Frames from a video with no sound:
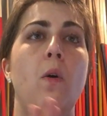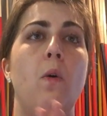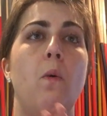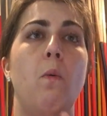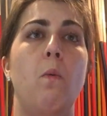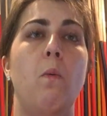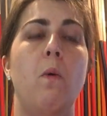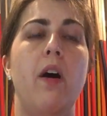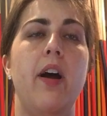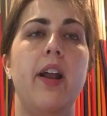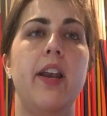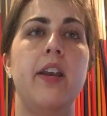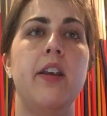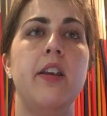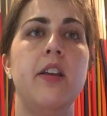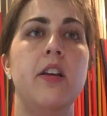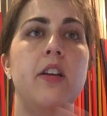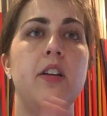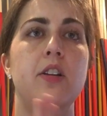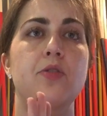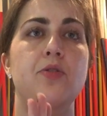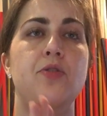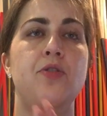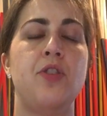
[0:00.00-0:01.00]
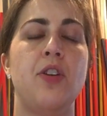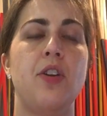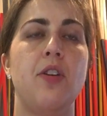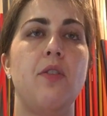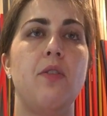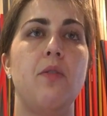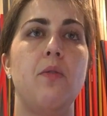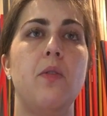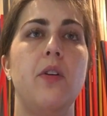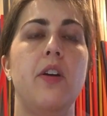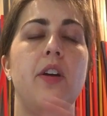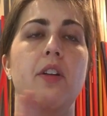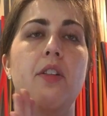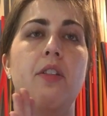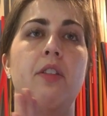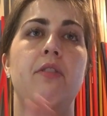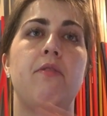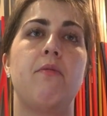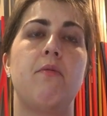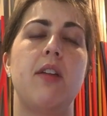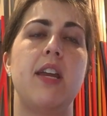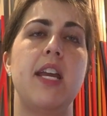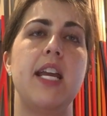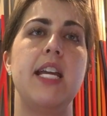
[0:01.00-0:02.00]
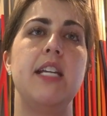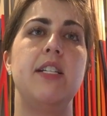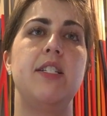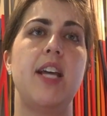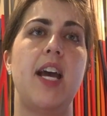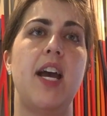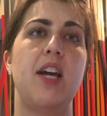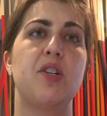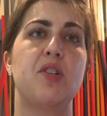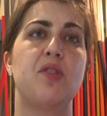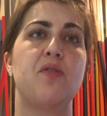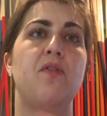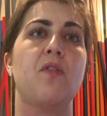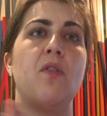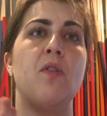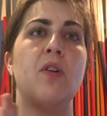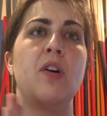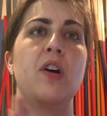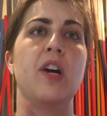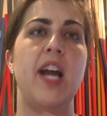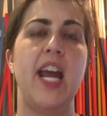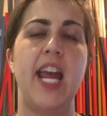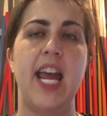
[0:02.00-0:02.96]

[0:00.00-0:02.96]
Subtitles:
1, 2, 3-4,